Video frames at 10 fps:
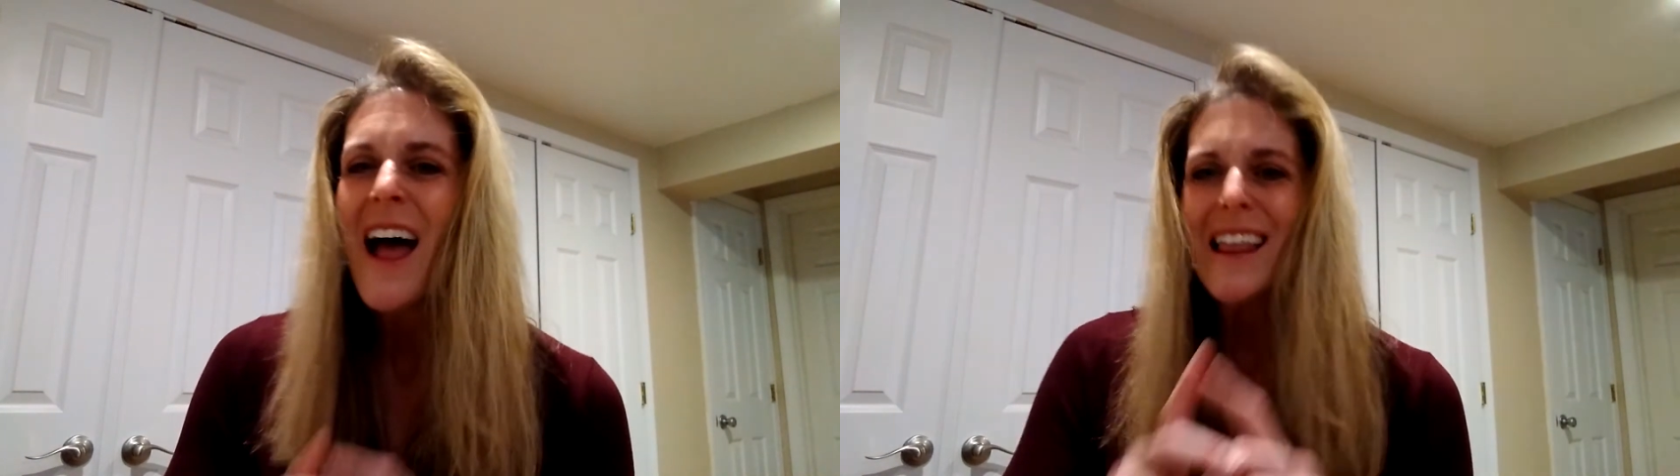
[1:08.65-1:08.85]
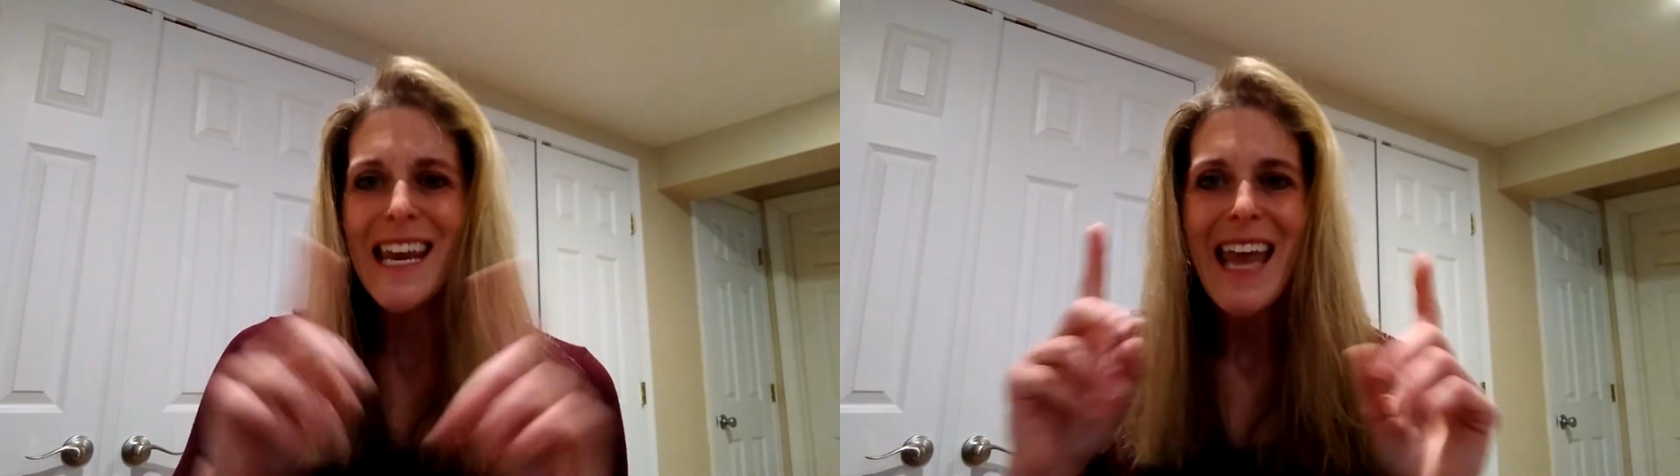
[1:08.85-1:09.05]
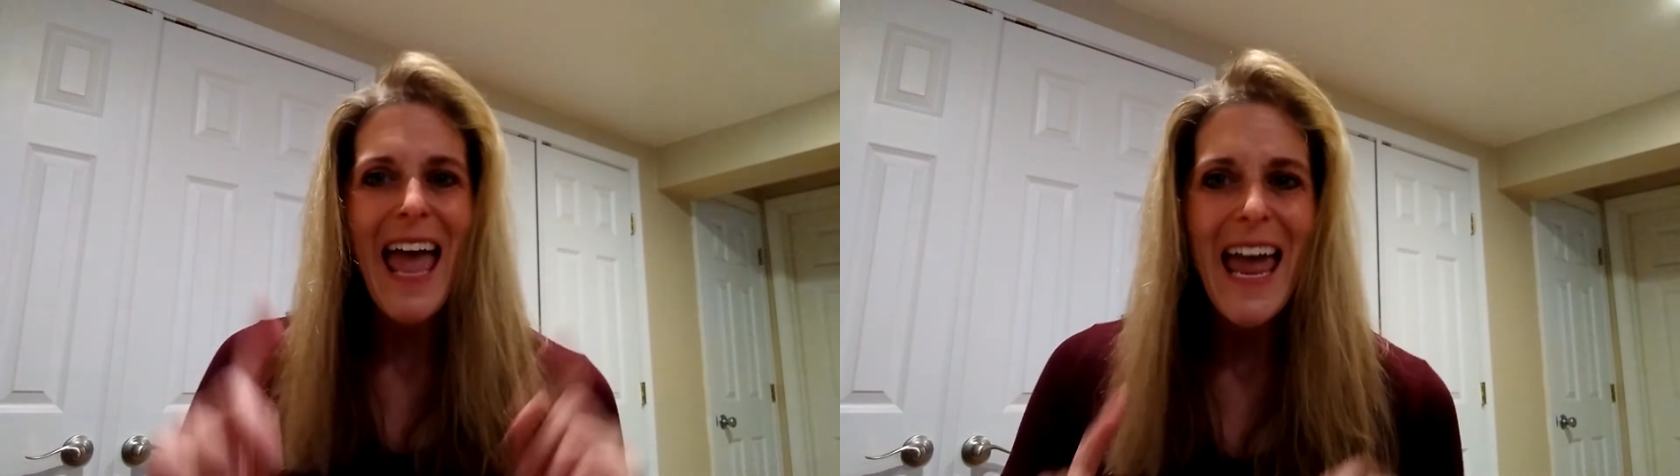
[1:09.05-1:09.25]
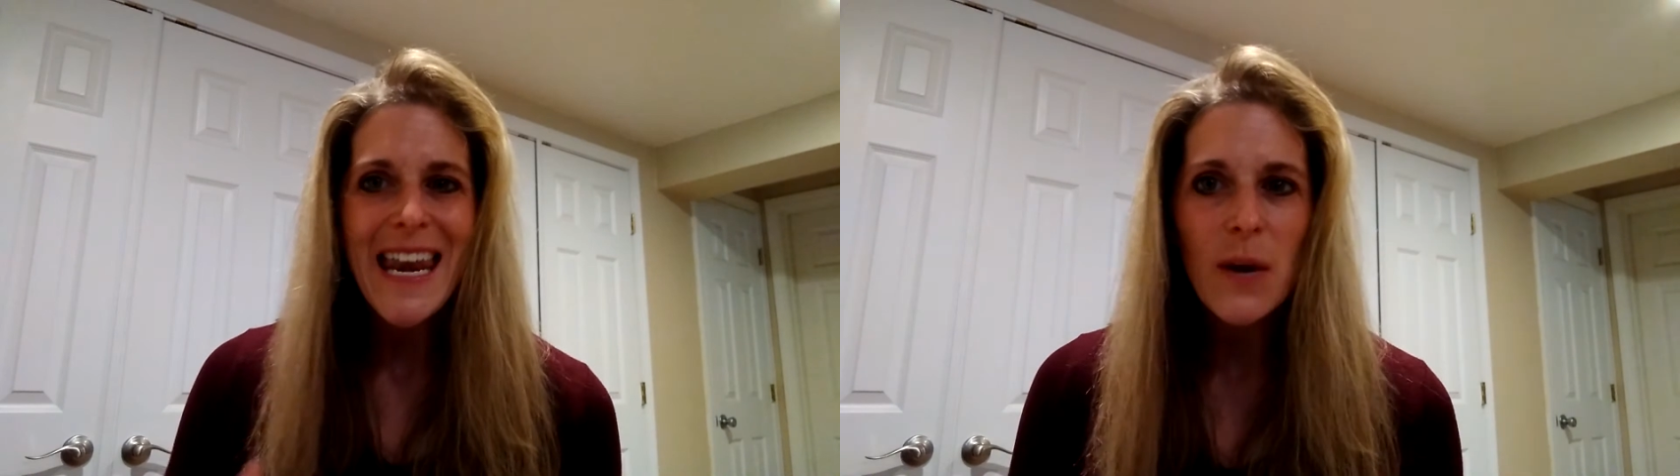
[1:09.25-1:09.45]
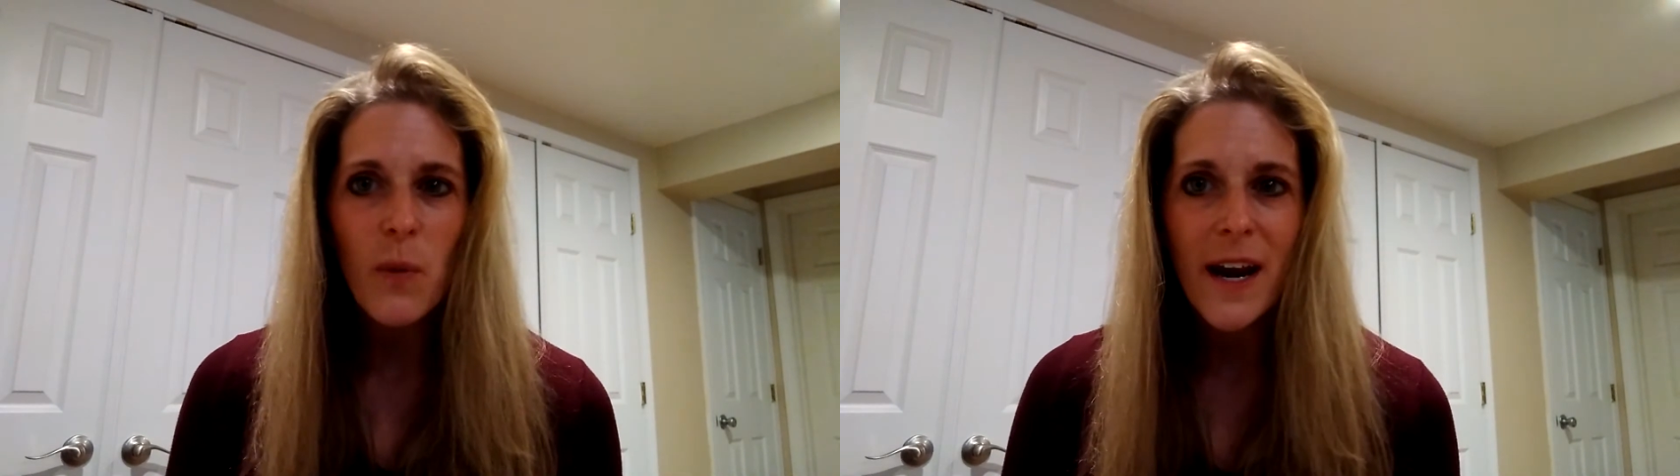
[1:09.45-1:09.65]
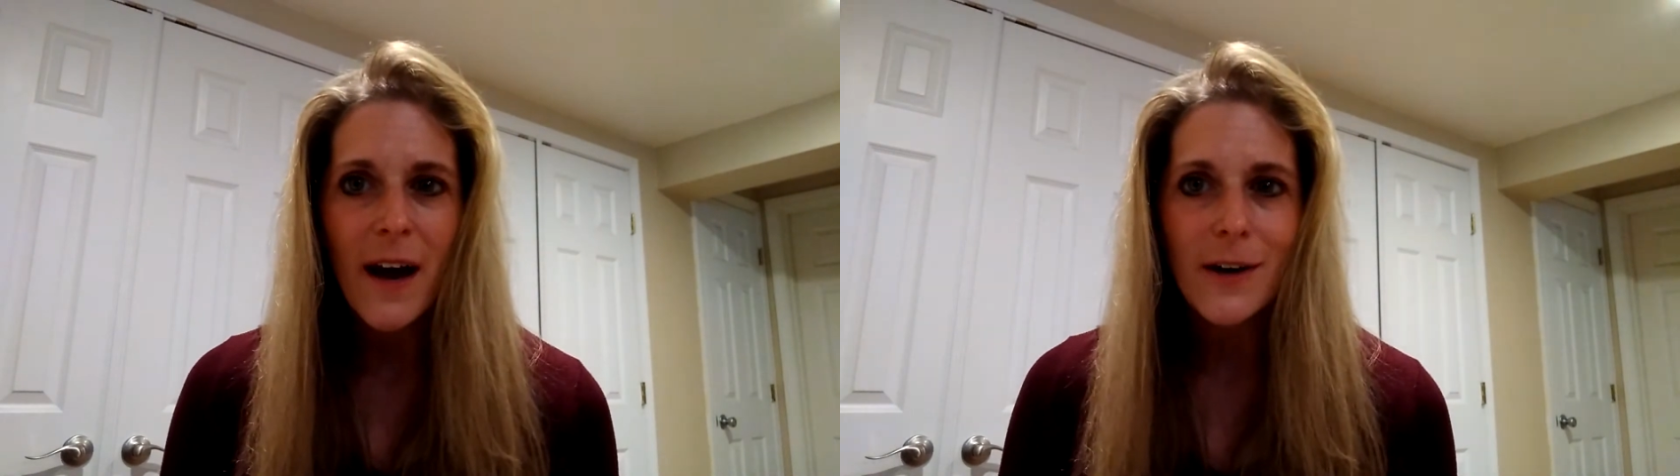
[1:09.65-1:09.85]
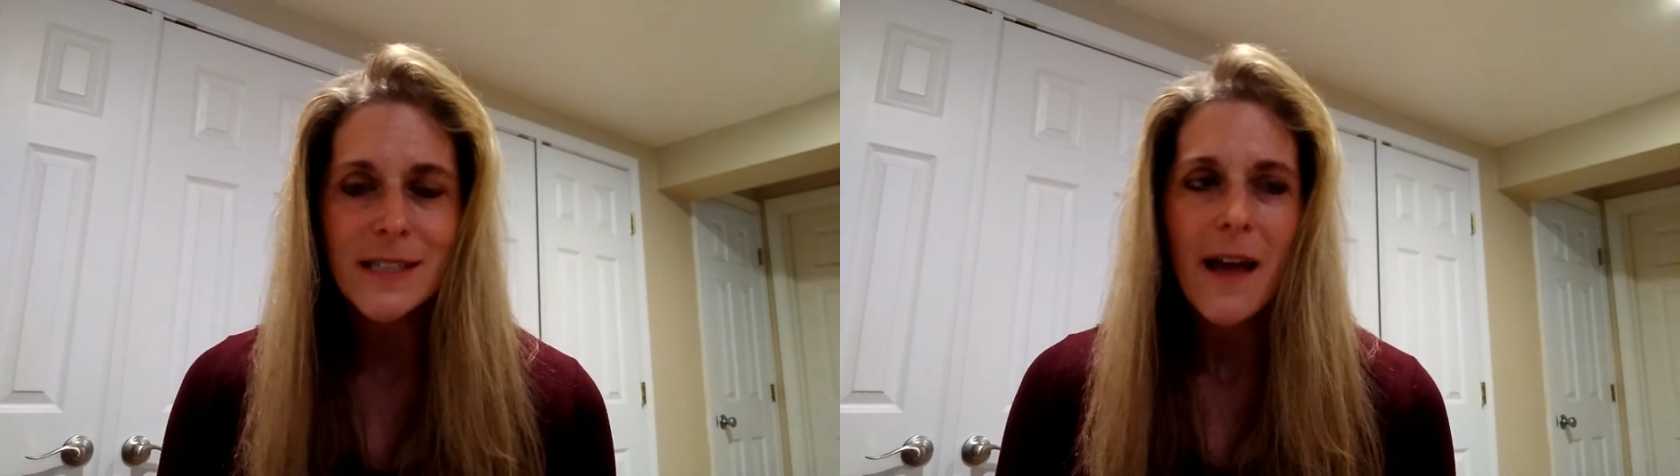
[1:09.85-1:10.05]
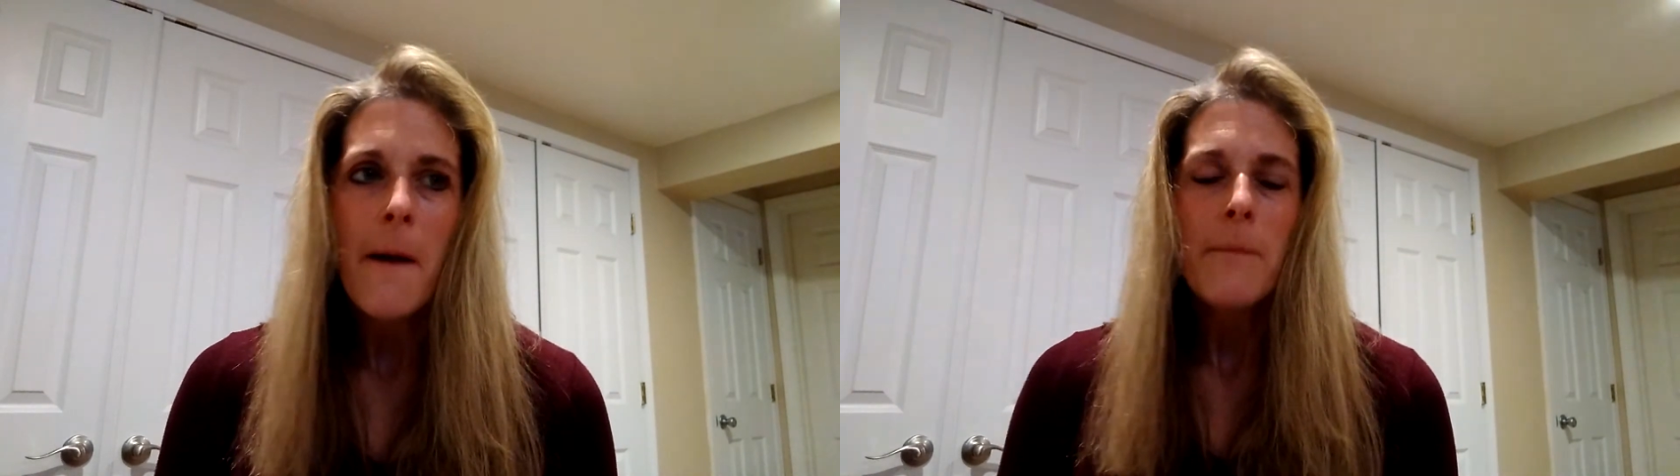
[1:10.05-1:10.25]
than anyone else.